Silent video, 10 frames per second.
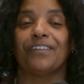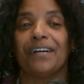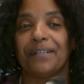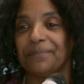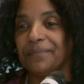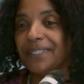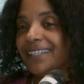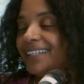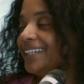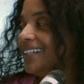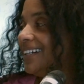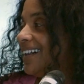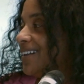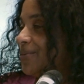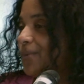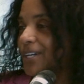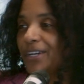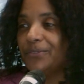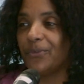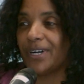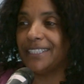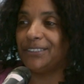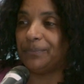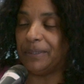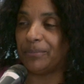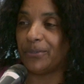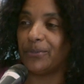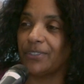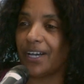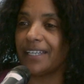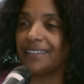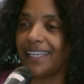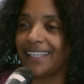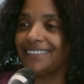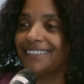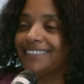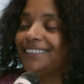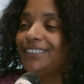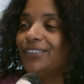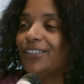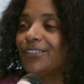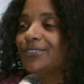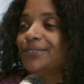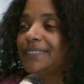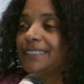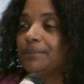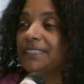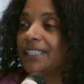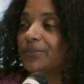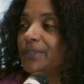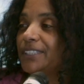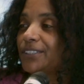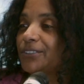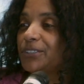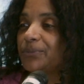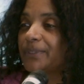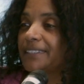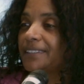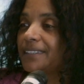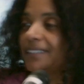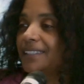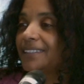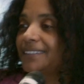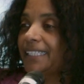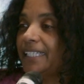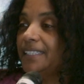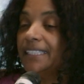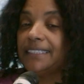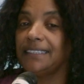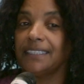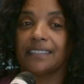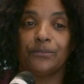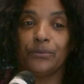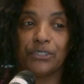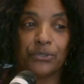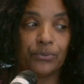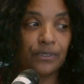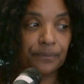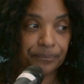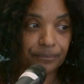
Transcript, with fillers: from one on one to people who thought that, you know, stem cell research was a, a Satanistic ritual,